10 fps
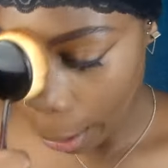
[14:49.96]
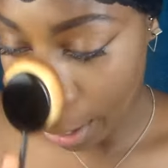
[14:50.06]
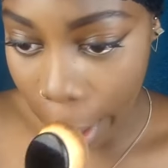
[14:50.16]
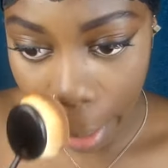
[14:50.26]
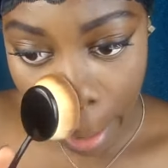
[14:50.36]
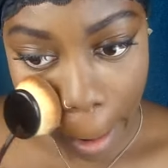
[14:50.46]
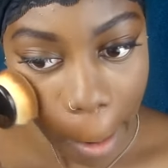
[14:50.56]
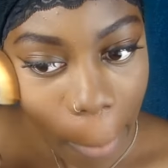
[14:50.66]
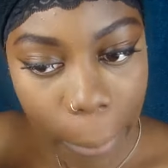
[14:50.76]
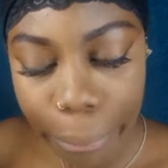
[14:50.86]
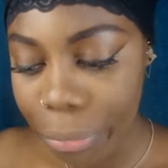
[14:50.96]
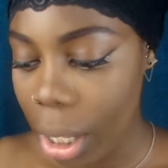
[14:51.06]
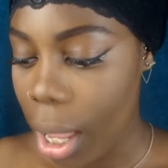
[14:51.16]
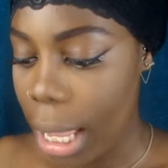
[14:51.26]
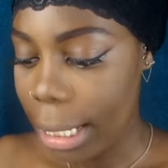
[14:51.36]
Okay.
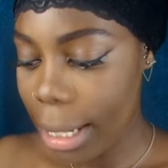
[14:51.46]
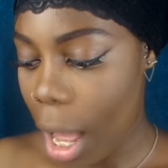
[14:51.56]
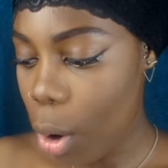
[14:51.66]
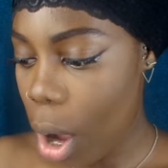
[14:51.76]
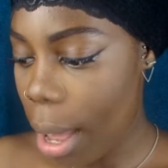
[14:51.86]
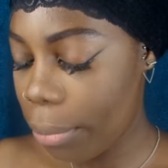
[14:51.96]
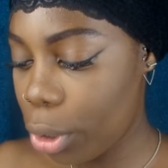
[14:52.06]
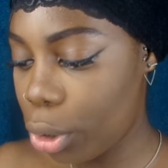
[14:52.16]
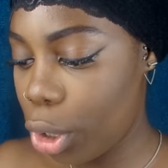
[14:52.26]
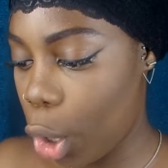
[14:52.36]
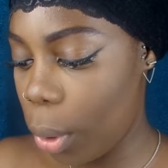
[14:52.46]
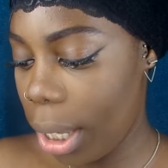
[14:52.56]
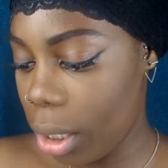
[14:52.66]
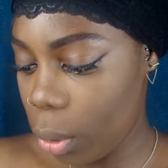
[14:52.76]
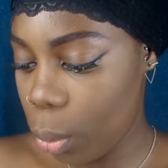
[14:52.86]
Now I'm going to go
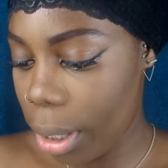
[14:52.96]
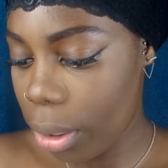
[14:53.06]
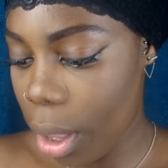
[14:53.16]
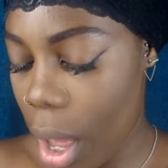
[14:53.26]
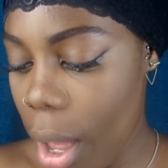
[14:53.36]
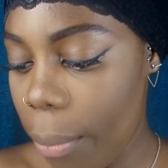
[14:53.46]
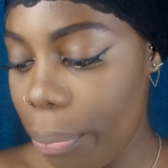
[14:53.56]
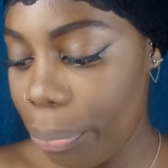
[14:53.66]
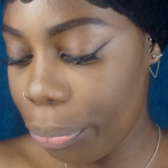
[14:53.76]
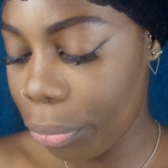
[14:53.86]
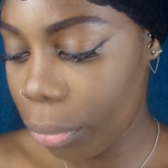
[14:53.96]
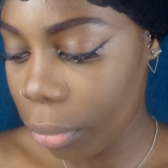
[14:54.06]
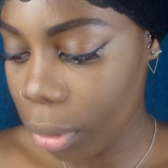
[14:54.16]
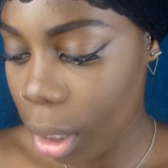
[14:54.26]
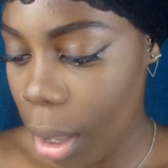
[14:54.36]
in with
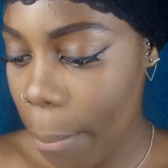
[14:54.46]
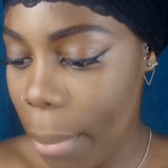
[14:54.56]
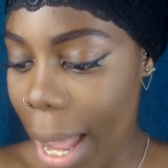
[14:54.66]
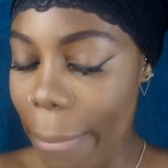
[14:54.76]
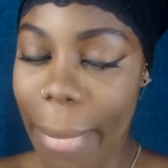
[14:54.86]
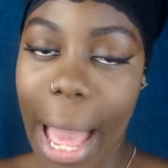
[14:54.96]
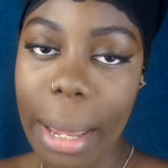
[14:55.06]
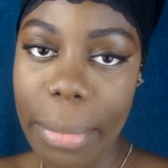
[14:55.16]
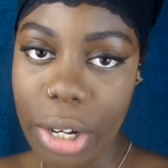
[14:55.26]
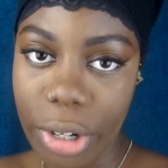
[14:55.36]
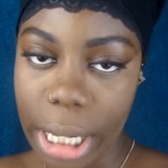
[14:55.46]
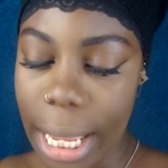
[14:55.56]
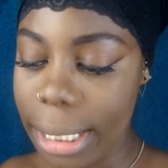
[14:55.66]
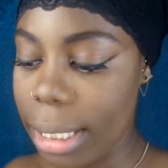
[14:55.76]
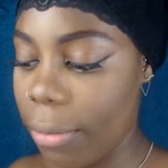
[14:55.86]
my MAC
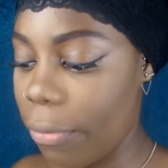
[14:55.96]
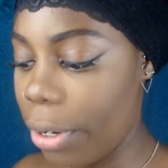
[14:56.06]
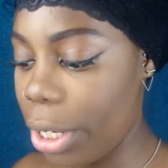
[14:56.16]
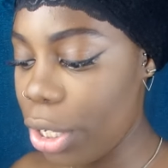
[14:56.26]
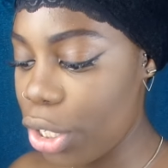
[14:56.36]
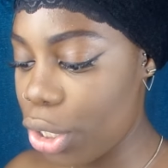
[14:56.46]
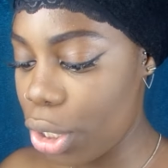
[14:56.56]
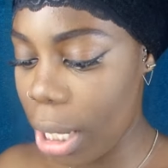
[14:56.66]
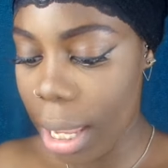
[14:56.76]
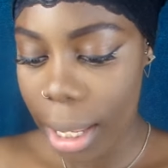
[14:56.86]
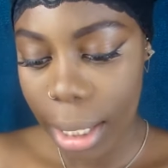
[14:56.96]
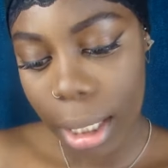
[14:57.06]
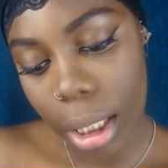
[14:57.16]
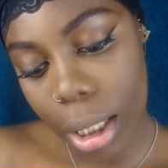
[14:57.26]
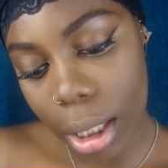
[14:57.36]
Mineralized Skin Finish
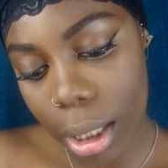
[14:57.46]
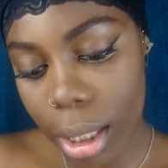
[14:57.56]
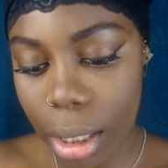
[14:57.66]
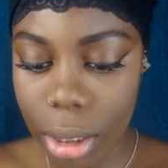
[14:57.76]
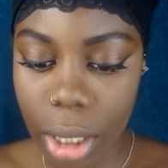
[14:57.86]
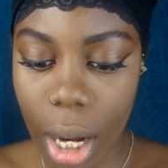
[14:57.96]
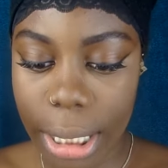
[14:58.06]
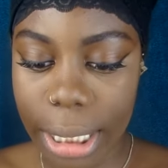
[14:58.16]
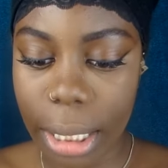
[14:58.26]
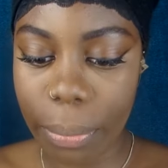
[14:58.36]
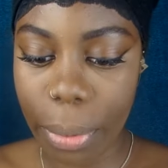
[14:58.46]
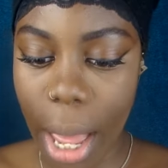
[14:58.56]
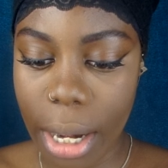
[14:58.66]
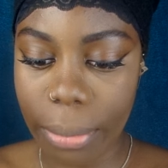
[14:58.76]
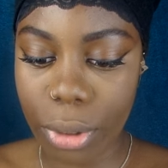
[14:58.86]
in Dark Deep,
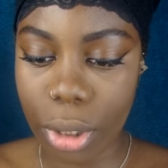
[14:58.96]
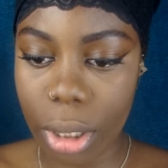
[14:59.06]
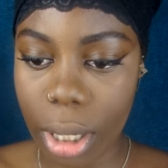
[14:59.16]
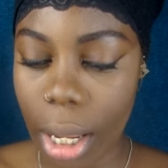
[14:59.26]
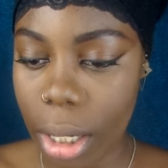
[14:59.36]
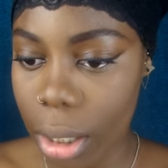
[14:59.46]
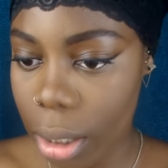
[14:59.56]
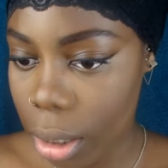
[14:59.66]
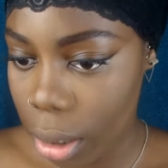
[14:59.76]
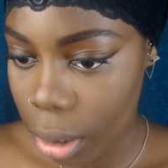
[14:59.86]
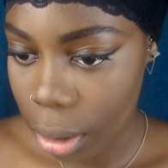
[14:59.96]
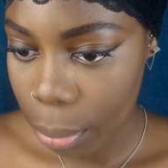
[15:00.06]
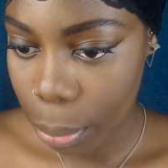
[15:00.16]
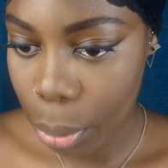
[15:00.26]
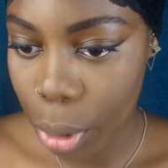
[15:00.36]
and I'm just going to kind of
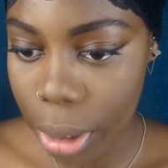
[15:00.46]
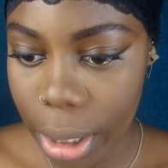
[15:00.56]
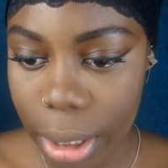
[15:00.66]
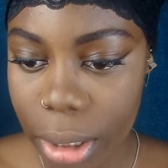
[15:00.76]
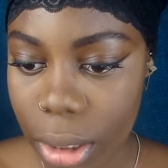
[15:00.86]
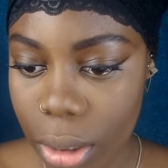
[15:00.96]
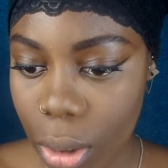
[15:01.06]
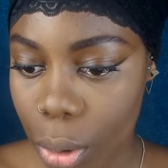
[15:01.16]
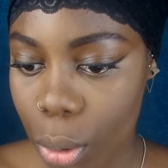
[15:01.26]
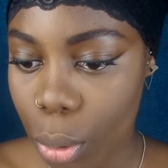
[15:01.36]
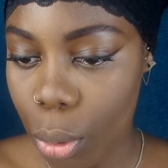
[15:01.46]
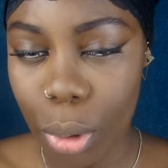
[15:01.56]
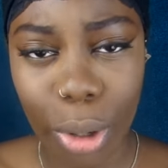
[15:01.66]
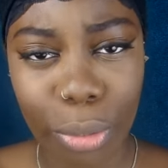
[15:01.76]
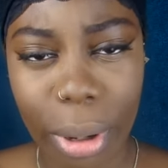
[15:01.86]
put this all
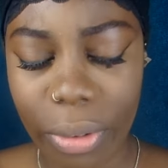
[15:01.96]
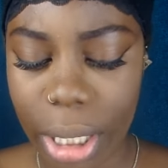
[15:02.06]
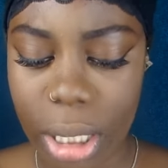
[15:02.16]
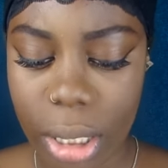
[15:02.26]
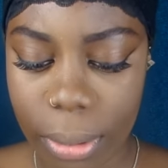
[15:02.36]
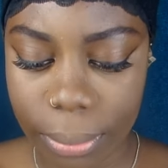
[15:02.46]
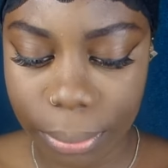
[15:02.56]
over my face.